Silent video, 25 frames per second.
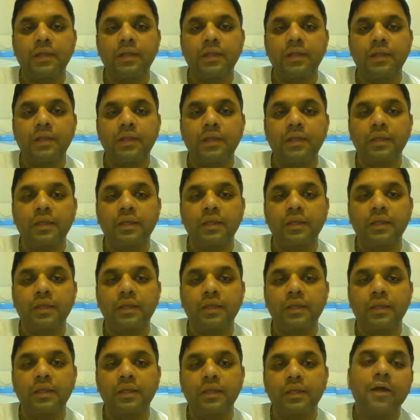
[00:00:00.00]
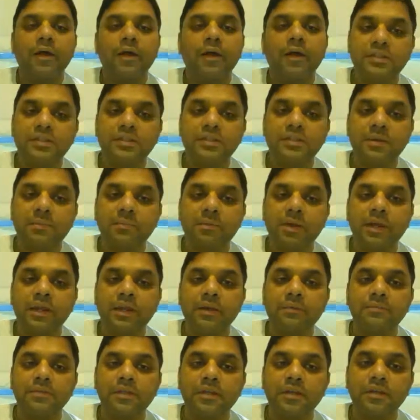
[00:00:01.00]
Initial stages, when
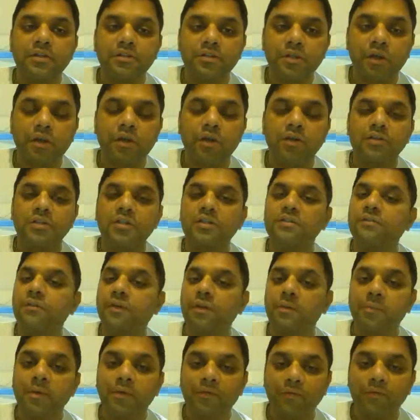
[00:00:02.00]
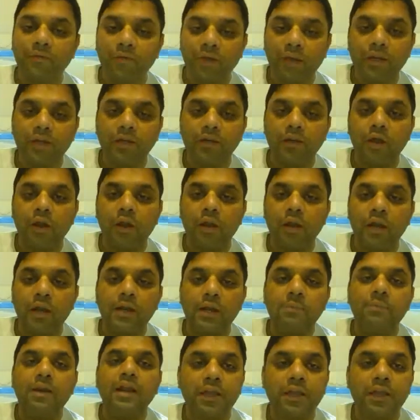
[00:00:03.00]
somebody comes in Krishna consciousness, will be very
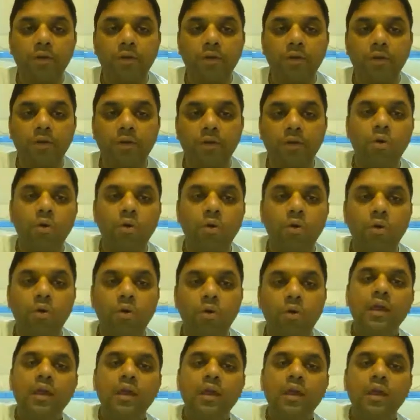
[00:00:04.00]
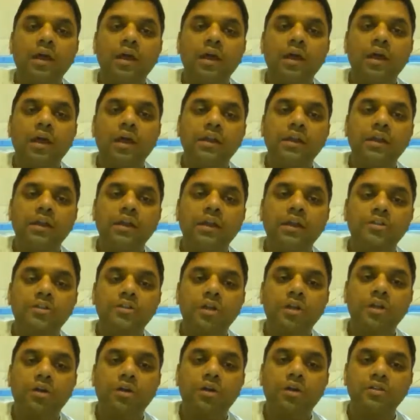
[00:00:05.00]
tolerant. They grow in
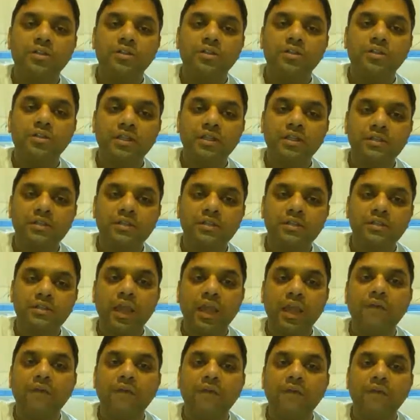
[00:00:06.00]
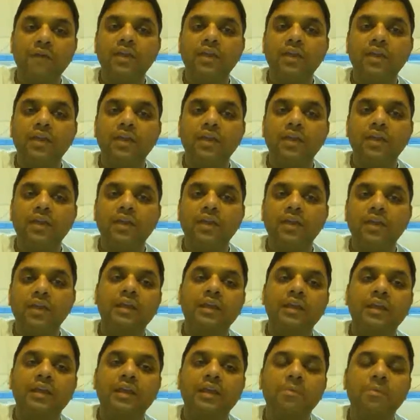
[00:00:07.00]
Krishna consciousness. They get the
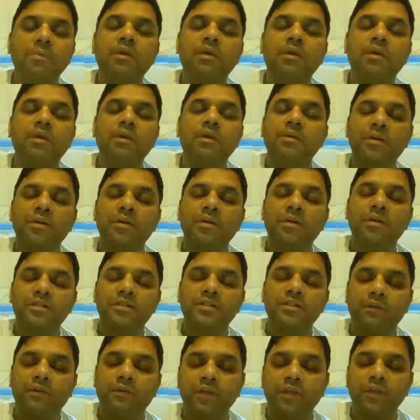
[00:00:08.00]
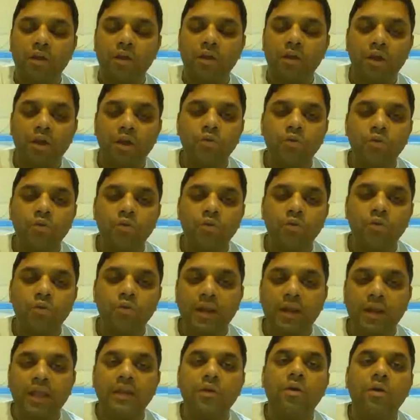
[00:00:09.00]
capability of the Lord to
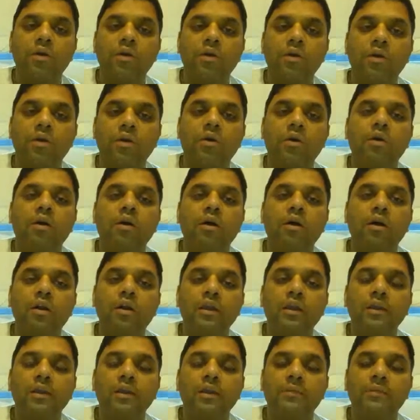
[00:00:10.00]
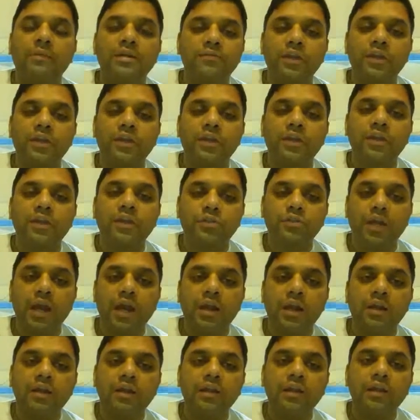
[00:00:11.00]
attract, with
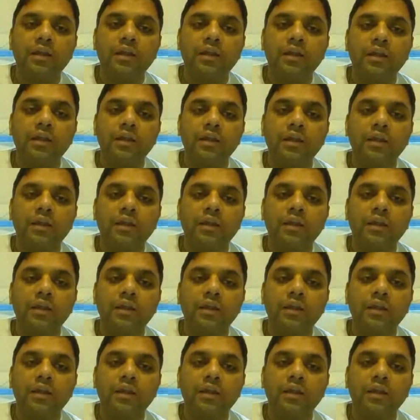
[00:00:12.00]
chant.